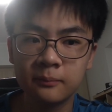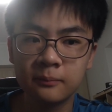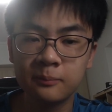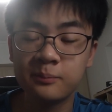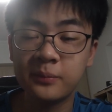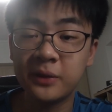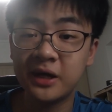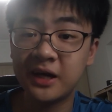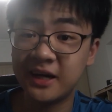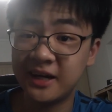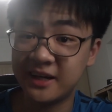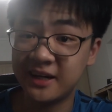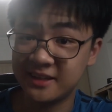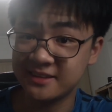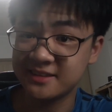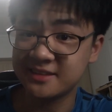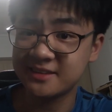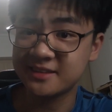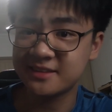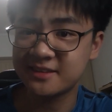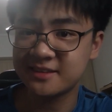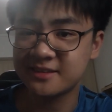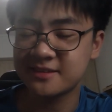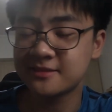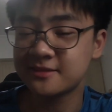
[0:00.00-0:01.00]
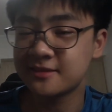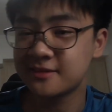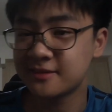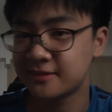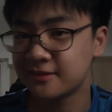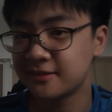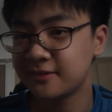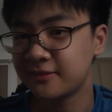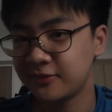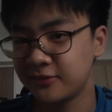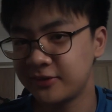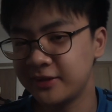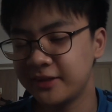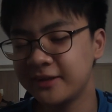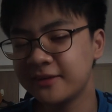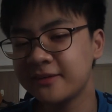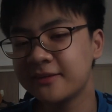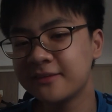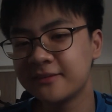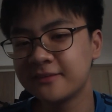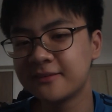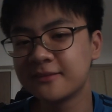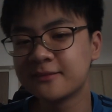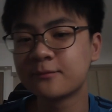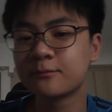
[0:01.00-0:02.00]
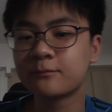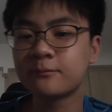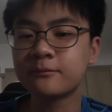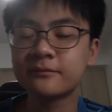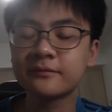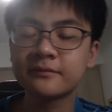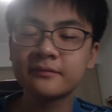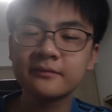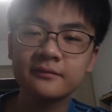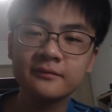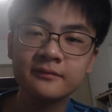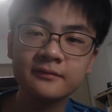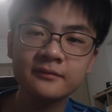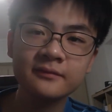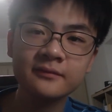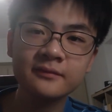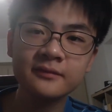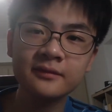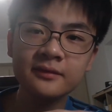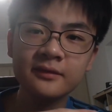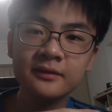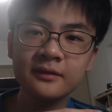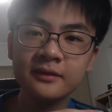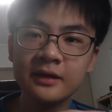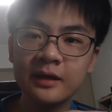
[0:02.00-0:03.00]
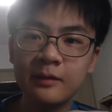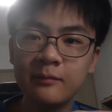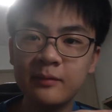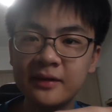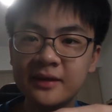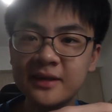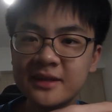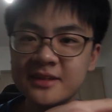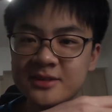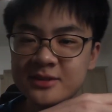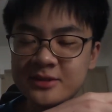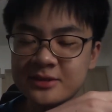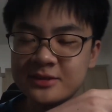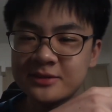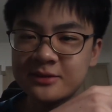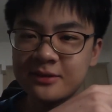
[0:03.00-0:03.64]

pass. Okay, I mean that's